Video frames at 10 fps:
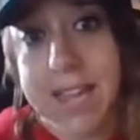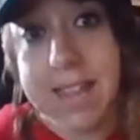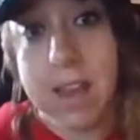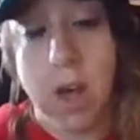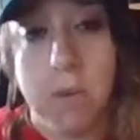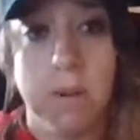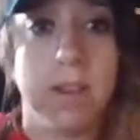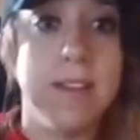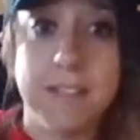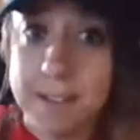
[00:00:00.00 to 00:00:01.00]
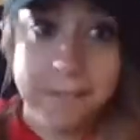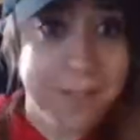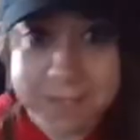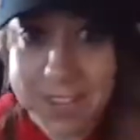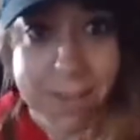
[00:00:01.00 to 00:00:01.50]
and then homework another
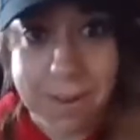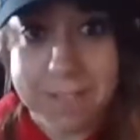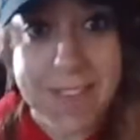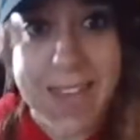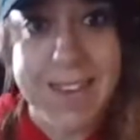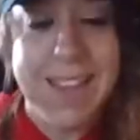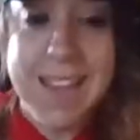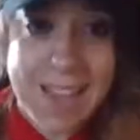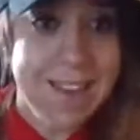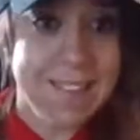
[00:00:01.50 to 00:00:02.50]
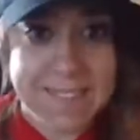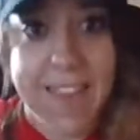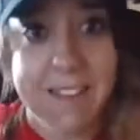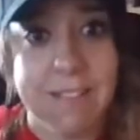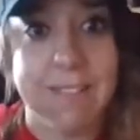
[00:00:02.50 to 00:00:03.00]
15% in a
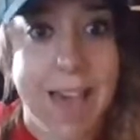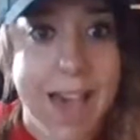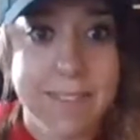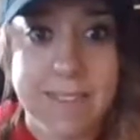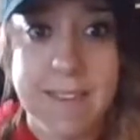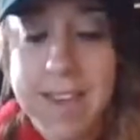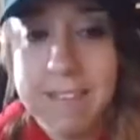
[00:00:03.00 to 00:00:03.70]
standard class.